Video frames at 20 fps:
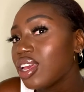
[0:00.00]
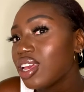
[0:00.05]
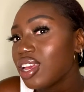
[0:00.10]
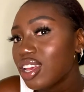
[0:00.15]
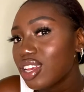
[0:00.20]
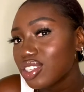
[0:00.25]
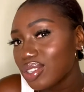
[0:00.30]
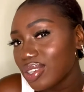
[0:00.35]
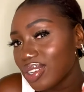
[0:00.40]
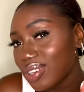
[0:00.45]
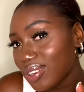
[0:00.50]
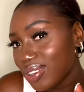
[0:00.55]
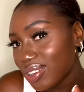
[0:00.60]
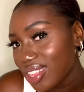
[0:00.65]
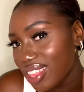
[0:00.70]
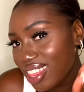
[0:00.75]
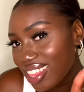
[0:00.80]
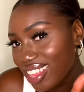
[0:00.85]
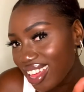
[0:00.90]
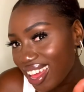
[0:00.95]
so
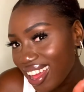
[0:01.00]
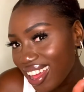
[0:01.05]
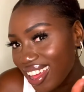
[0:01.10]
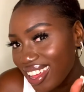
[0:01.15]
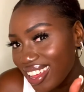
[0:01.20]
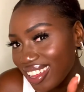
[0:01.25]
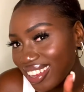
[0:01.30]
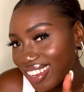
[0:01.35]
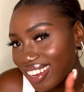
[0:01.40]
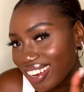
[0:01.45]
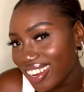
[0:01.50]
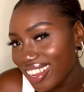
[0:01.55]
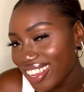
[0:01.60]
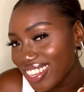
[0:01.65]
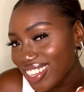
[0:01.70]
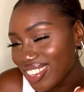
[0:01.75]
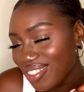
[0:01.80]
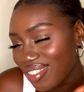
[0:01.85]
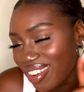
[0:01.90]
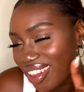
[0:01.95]
that
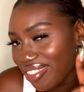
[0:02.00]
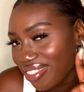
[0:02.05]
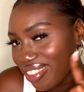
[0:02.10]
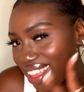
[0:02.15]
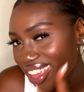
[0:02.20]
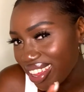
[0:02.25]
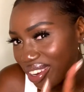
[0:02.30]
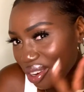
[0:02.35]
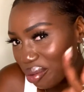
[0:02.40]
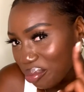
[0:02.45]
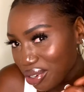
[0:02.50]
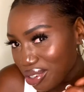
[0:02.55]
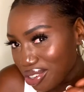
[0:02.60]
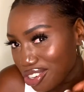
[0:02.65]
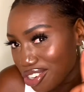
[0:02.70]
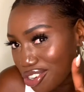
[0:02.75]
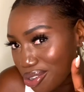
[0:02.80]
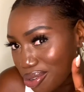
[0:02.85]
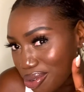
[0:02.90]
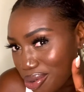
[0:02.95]
is red flag number
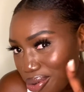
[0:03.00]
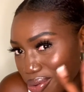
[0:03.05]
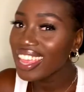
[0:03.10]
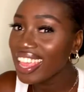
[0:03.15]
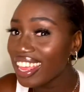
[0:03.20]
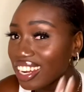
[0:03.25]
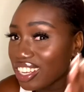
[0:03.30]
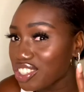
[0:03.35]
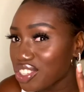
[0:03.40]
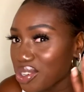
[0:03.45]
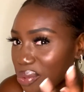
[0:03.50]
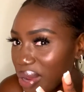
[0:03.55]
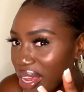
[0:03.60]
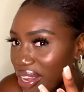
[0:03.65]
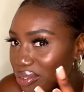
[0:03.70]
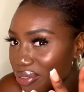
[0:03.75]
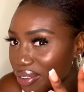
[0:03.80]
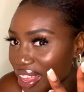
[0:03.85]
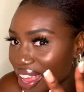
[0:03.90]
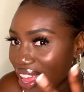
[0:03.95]
2. And it's a red
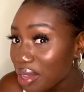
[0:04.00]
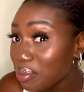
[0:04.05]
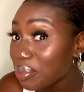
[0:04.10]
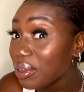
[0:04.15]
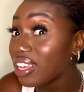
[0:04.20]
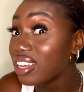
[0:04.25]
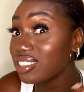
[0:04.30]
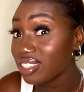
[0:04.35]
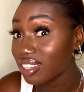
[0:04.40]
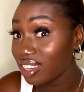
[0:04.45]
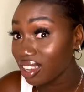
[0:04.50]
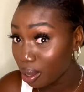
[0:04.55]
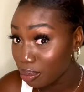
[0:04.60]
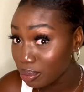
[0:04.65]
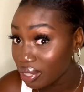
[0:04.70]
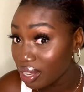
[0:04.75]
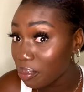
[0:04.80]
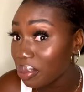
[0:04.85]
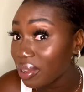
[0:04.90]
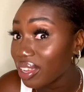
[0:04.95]
flag because it
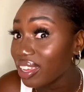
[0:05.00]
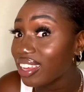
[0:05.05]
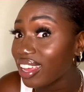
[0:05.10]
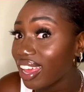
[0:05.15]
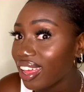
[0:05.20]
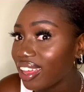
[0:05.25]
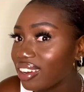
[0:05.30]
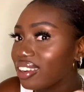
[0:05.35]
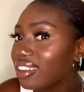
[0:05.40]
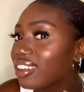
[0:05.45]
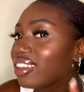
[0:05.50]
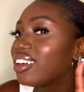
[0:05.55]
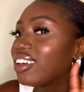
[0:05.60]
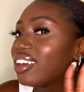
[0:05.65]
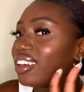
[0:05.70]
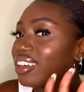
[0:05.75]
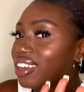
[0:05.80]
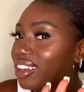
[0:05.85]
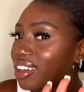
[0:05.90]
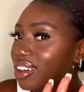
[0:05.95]
comes up again,
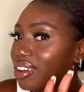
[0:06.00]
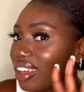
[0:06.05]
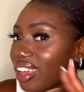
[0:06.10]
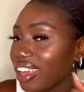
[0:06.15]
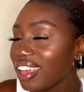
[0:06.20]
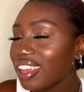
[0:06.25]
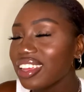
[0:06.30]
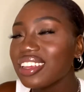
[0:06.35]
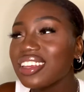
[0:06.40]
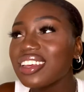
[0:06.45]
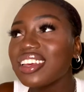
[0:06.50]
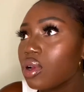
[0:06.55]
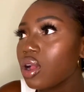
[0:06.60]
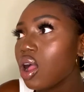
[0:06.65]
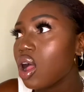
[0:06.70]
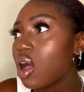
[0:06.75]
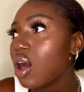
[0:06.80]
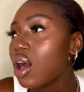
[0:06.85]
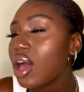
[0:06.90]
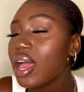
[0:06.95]
okay?
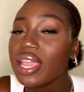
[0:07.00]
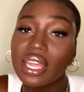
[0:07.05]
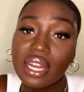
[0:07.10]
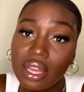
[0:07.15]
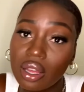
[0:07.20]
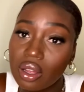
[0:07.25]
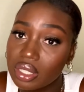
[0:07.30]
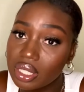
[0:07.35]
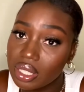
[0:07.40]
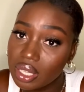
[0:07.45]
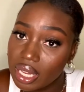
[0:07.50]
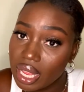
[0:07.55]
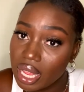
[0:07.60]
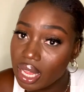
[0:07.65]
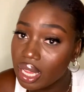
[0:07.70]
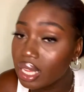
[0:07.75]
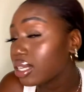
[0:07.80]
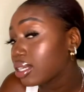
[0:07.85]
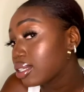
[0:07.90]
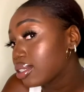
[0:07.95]
All hanging out until
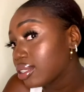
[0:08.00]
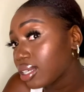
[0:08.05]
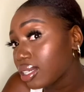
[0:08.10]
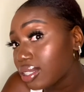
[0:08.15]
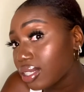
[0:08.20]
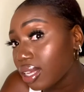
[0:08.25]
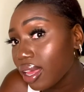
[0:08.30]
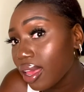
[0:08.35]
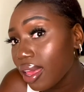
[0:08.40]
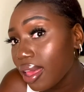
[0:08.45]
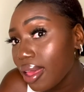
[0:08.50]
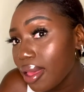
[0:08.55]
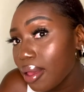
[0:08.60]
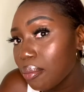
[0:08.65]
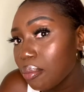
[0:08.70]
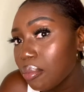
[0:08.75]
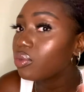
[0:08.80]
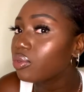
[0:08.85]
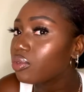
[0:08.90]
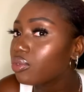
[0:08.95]
like 6
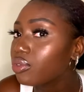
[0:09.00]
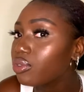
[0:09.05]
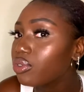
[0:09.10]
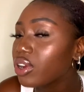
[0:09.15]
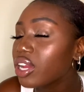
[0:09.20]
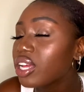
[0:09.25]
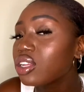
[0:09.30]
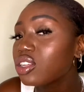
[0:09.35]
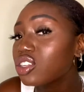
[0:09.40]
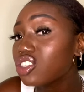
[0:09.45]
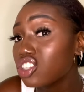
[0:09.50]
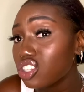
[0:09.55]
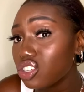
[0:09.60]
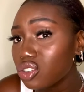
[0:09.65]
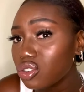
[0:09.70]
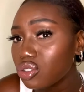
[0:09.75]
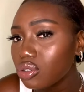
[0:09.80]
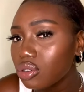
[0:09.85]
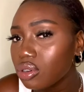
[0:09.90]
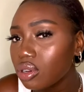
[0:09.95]
a.m. Friend
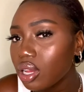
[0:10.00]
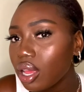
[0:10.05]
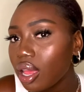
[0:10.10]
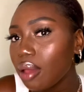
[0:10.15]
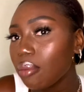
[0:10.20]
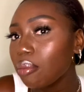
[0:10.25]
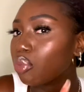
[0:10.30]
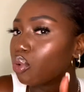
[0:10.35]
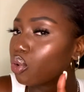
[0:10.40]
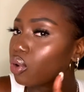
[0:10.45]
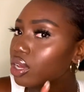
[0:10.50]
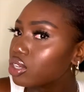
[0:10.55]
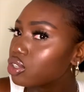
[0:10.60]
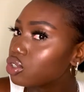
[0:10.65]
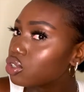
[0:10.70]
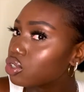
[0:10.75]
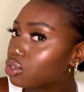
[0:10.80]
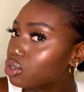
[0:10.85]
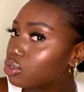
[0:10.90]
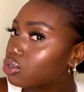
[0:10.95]
2 and boy
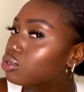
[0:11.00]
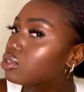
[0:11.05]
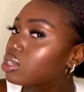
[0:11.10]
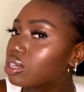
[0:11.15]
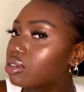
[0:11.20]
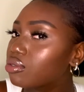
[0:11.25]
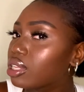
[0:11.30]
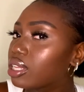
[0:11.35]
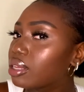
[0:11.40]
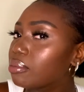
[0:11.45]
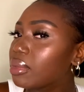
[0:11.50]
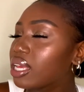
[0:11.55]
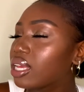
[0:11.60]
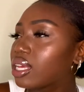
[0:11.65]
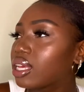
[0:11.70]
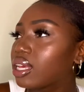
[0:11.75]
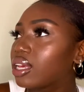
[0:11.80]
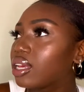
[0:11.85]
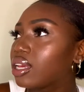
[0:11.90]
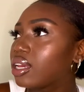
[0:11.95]
2 didn't really make
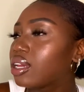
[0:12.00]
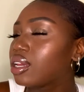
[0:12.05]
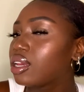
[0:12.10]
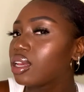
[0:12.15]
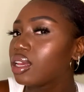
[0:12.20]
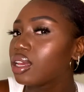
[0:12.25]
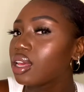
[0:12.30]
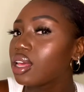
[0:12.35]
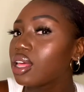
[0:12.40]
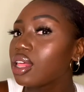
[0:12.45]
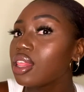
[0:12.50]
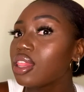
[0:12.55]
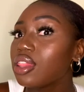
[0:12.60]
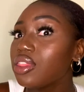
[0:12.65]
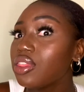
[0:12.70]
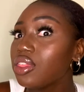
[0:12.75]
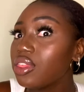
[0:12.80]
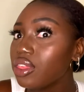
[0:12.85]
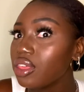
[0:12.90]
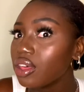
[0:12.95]
it
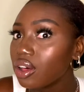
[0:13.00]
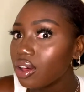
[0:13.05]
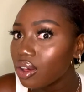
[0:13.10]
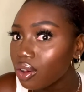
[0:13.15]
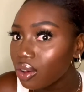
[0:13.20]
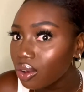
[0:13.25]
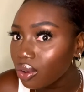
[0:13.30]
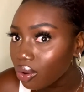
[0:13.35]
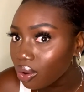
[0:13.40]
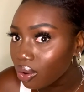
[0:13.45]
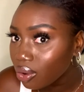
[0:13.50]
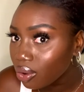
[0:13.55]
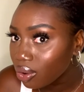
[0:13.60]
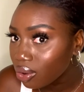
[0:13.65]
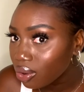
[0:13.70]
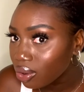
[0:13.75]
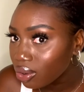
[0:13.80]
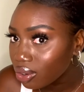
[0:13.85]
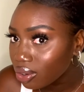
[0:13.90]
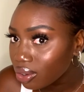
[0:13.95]
the
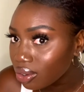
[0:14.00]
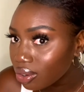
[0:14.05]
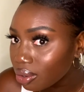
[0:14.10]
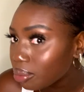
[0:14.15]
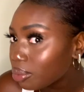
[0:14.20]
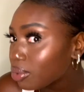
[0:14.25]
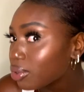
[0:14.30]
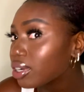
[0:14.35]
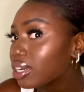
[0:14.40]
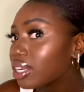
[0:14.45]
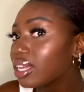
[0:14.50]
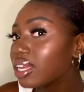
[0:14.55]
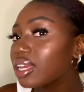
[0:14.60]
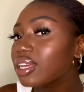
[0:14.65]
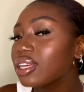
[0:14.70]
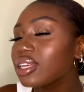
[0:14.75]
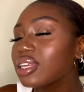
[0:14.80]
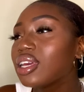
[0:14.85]
whole morning.